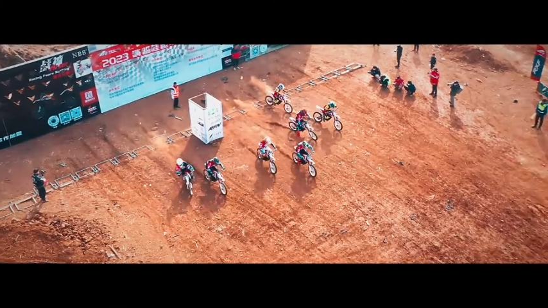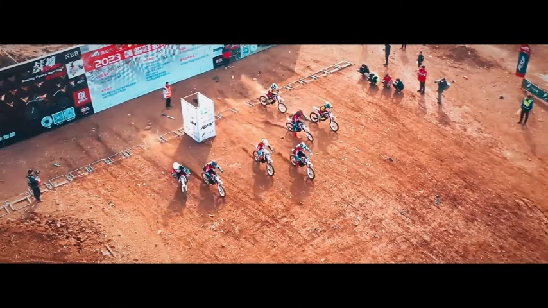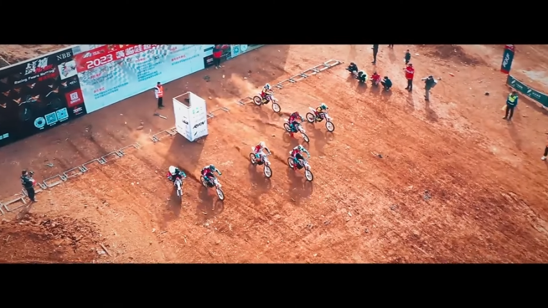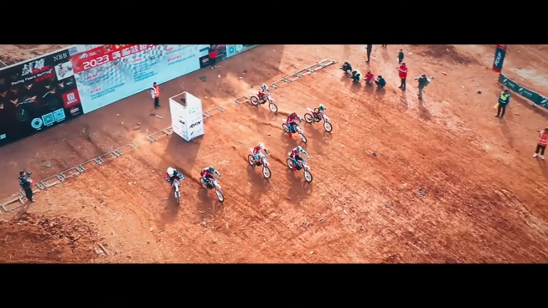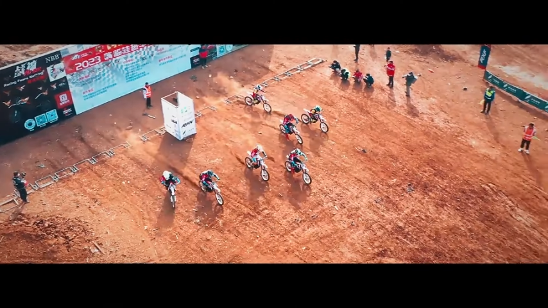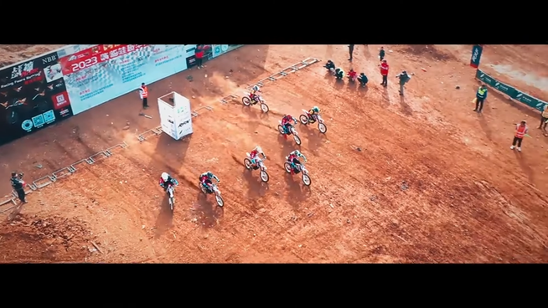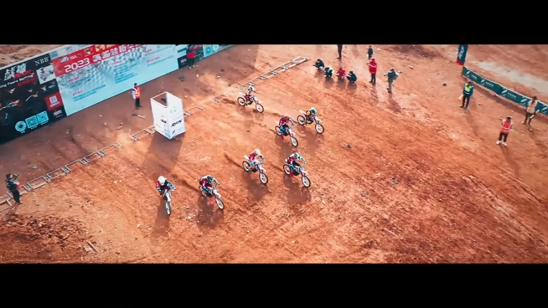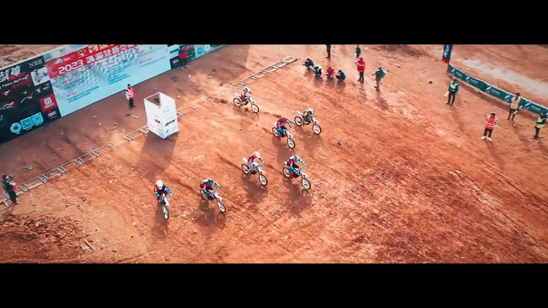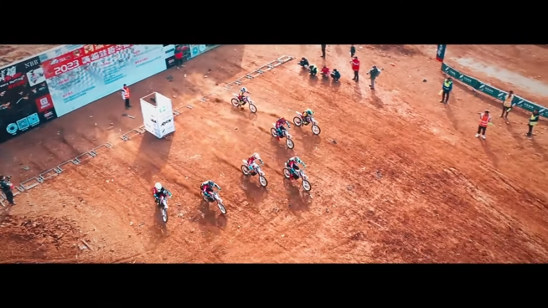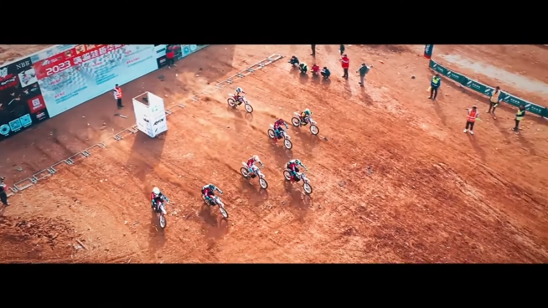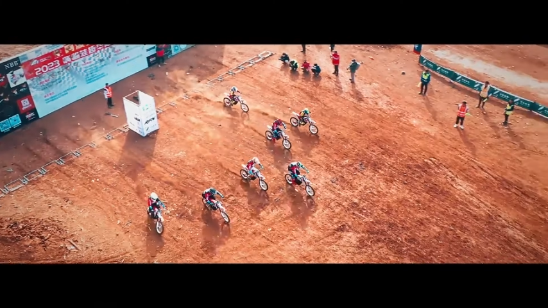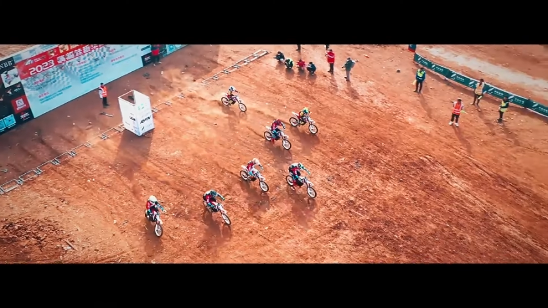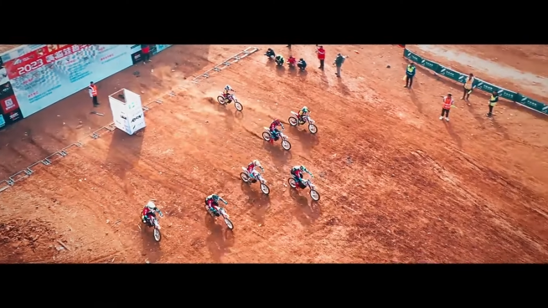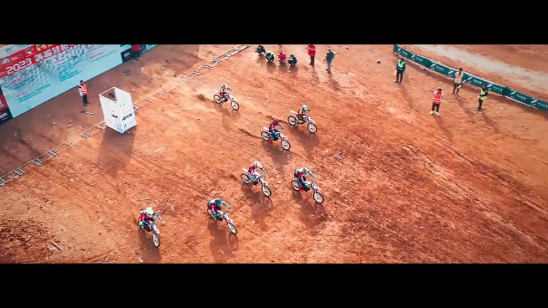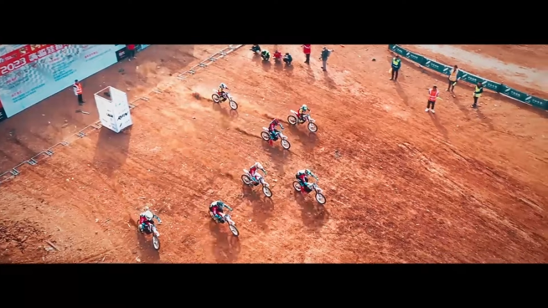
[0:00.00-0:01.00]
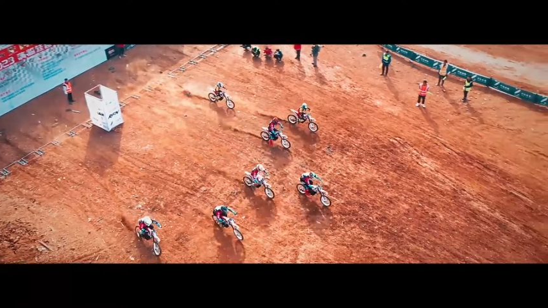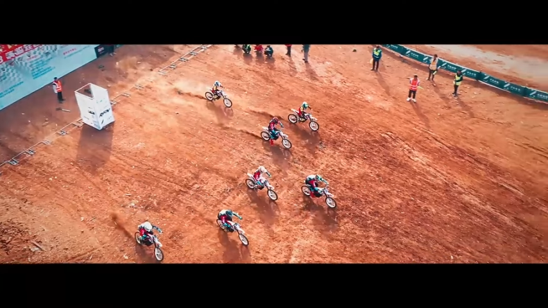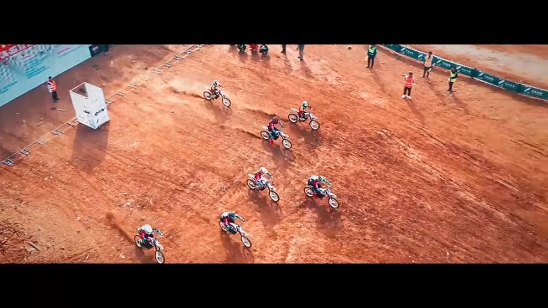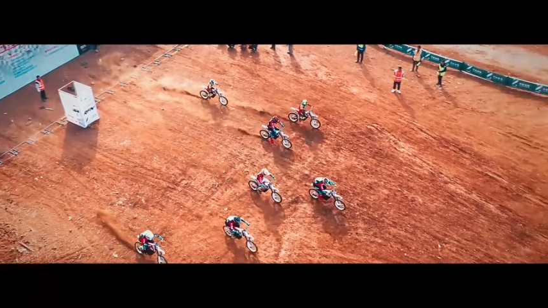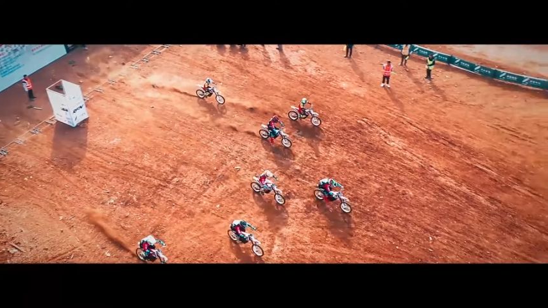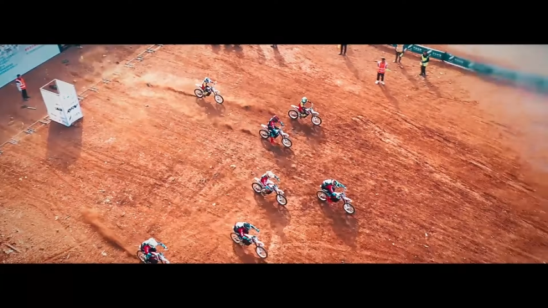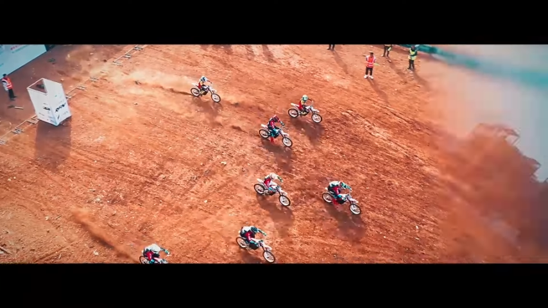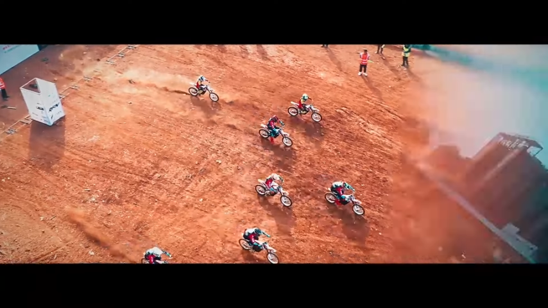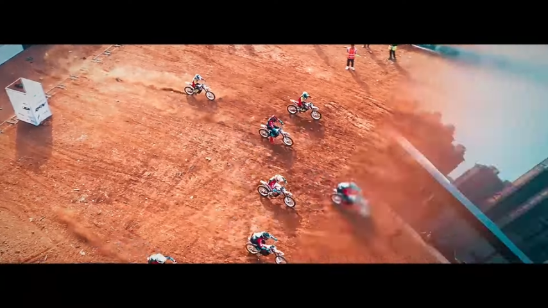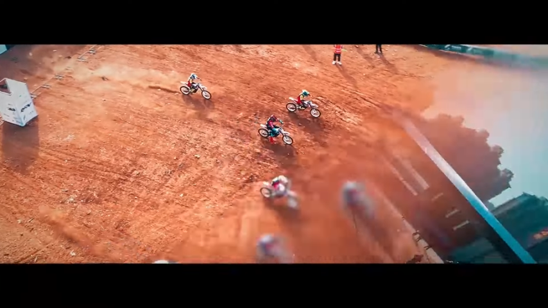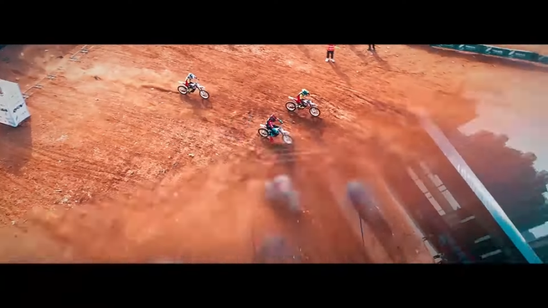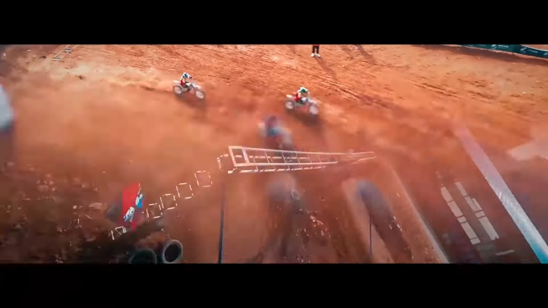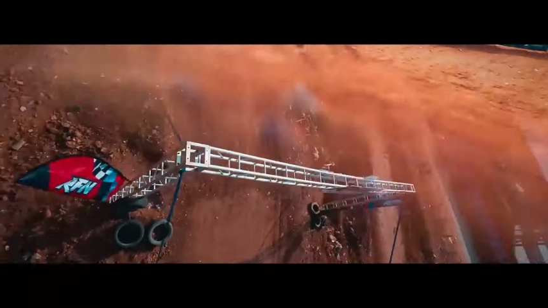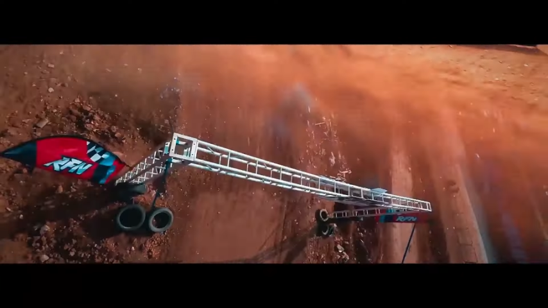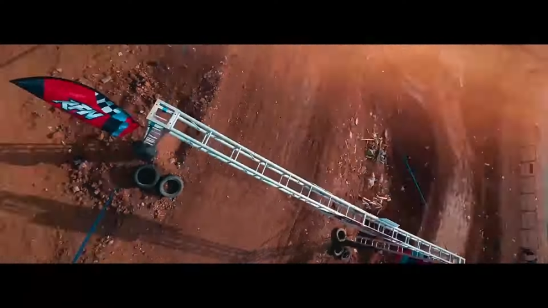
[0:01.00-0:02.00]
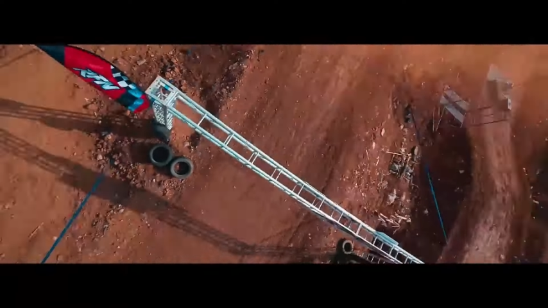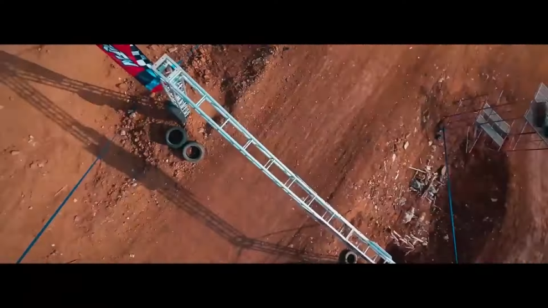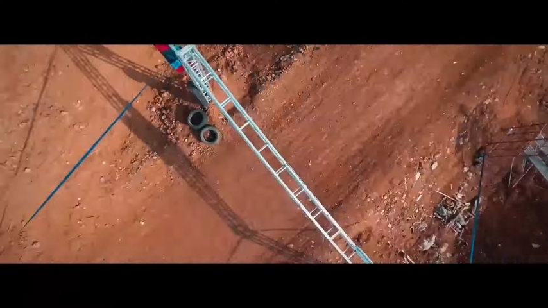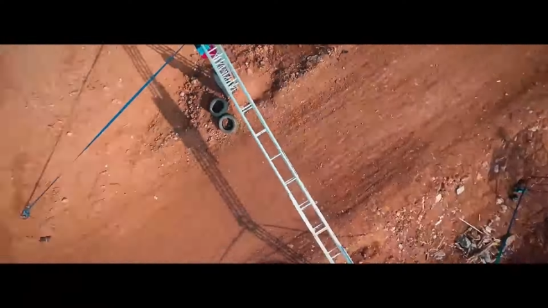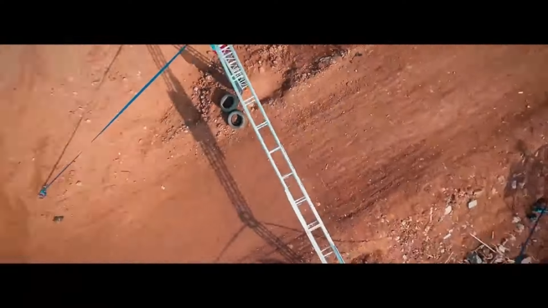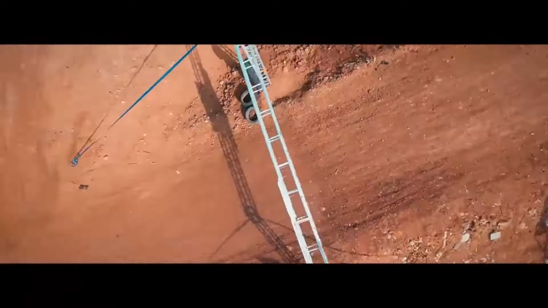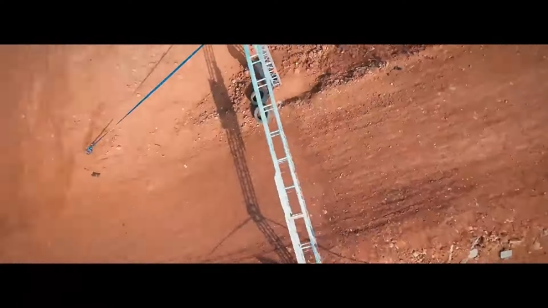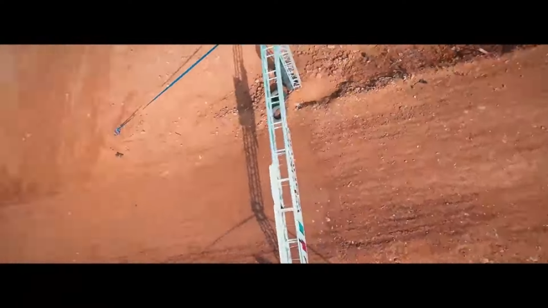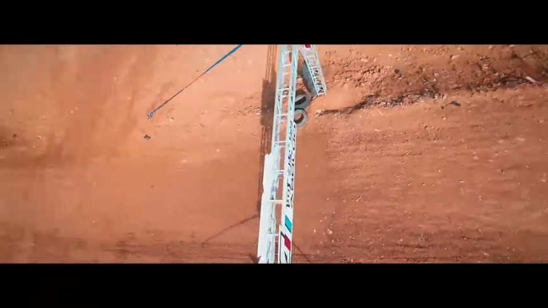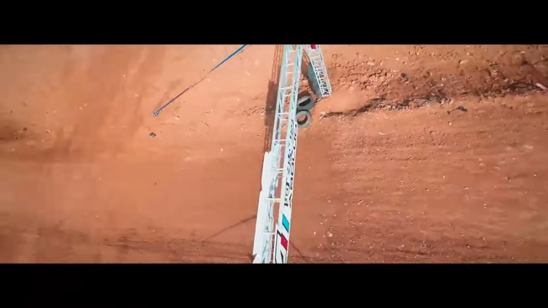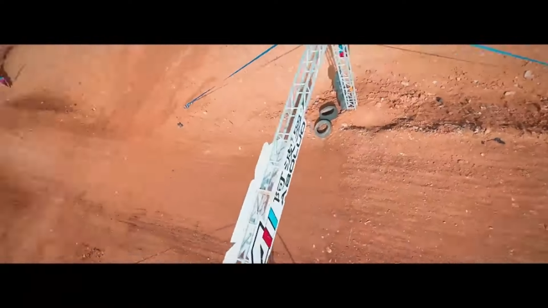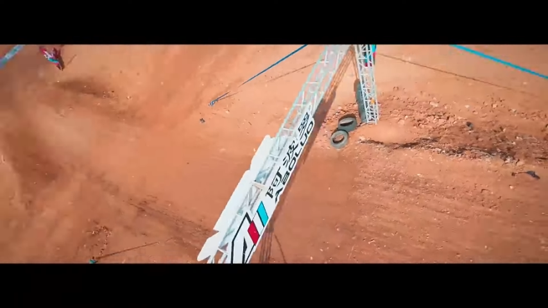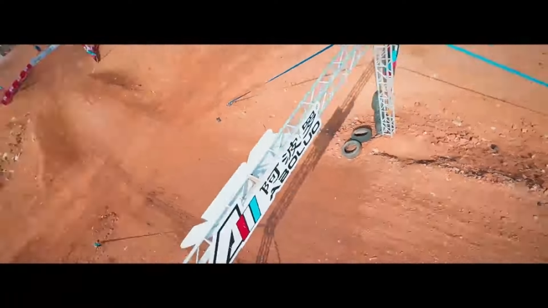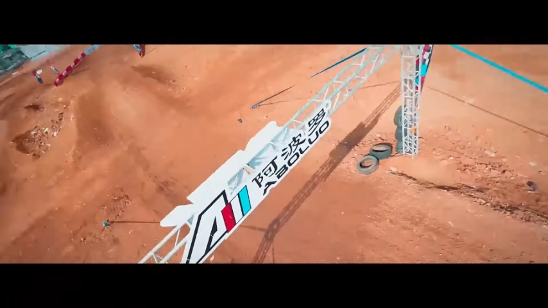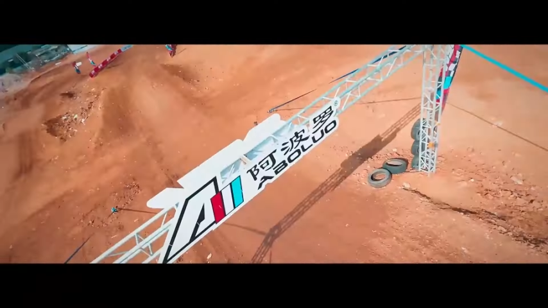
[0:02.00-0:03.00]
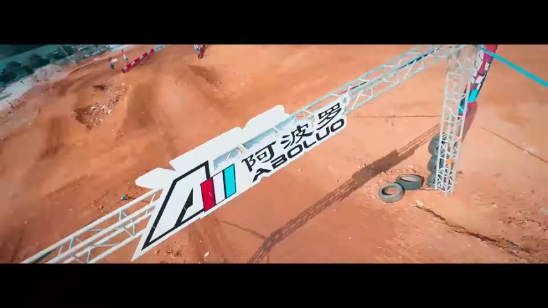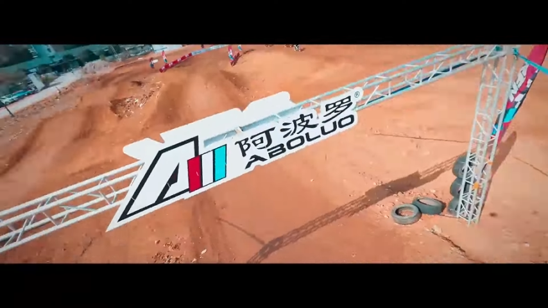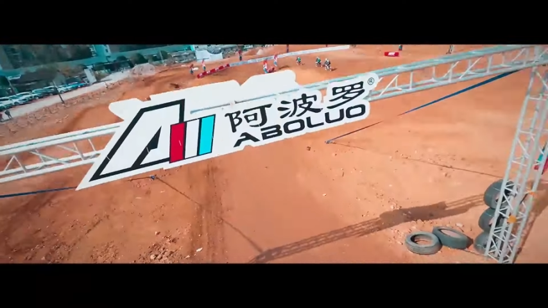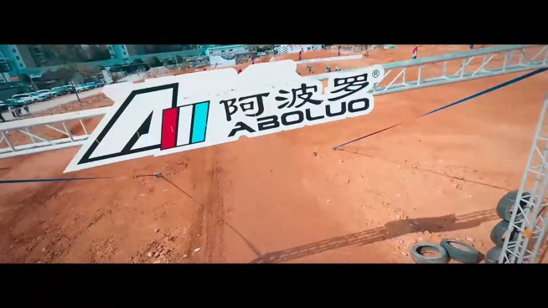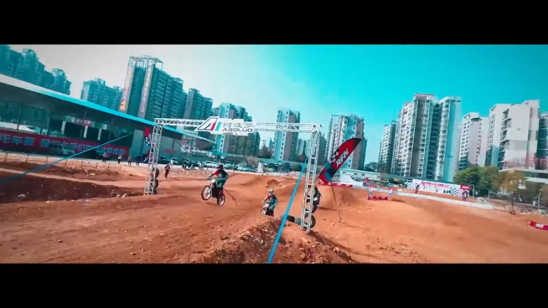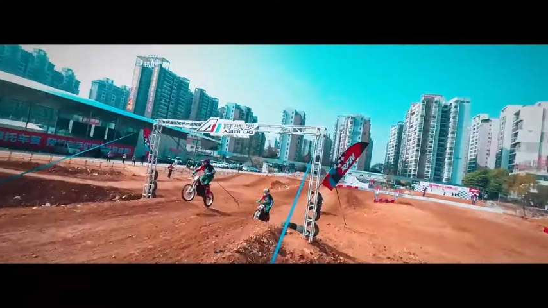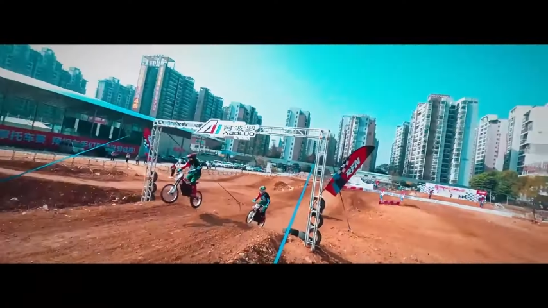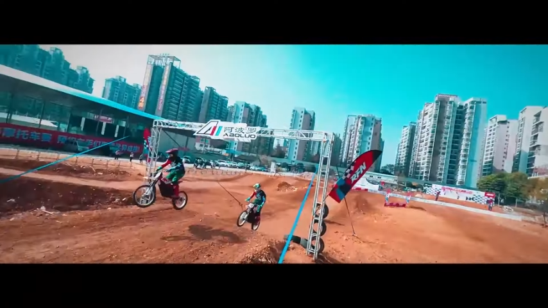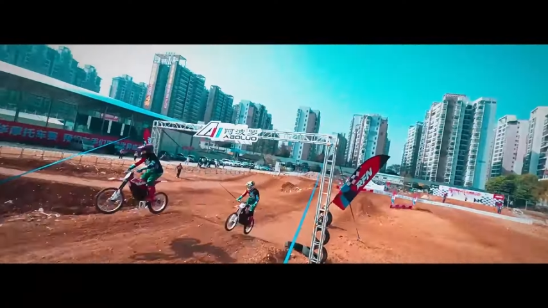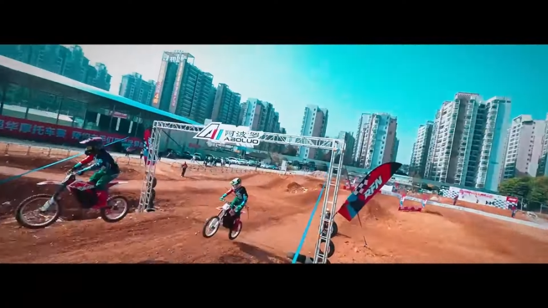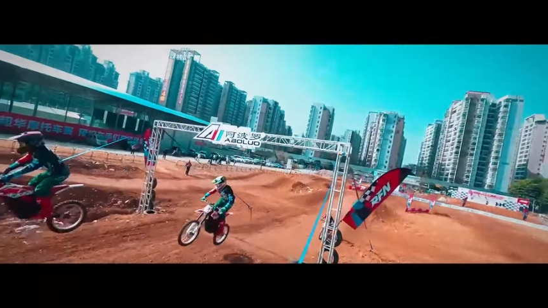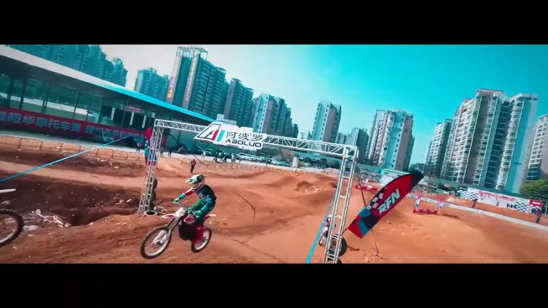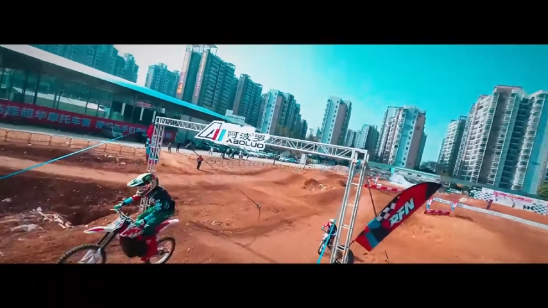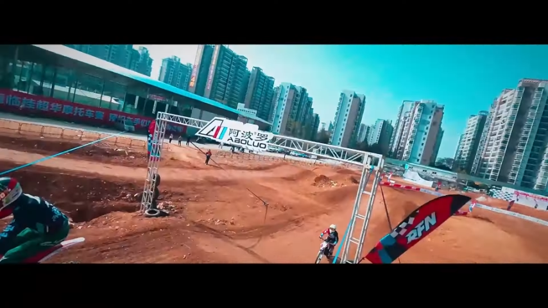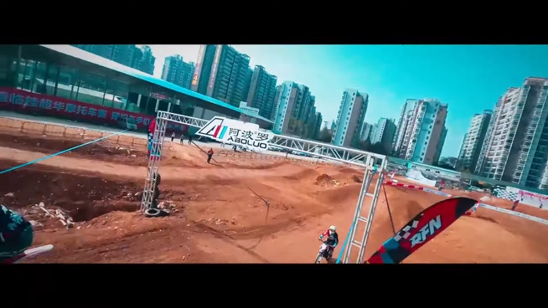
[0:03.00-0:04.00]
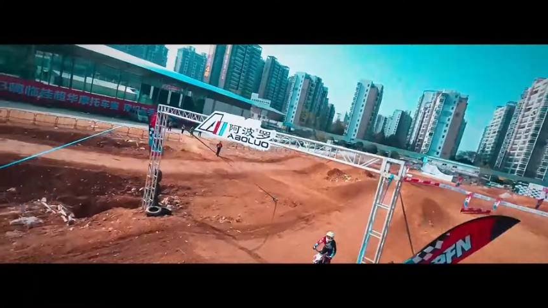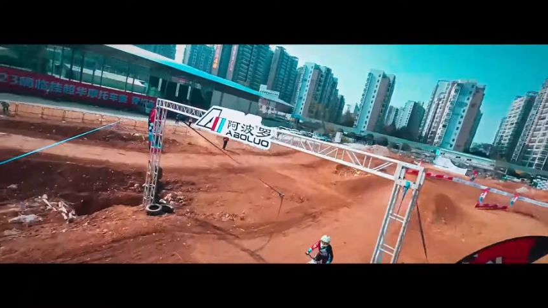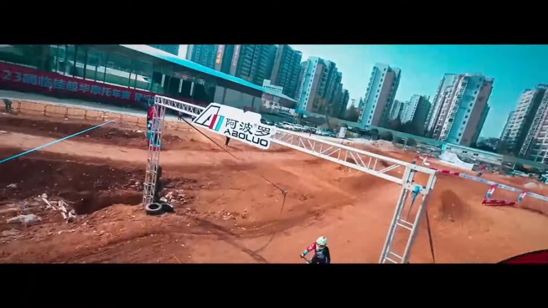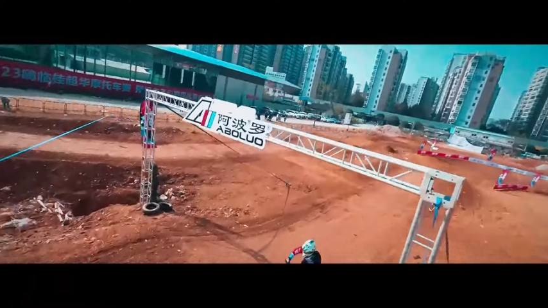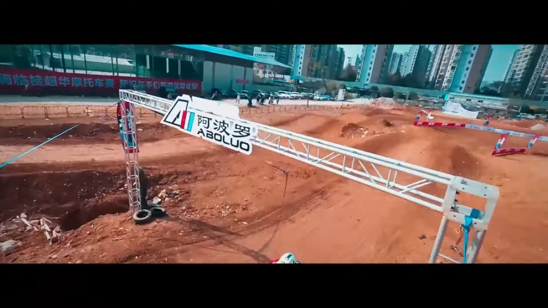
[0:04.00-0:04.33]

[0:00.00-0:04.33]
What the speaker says: Nobody's mouth can be seen.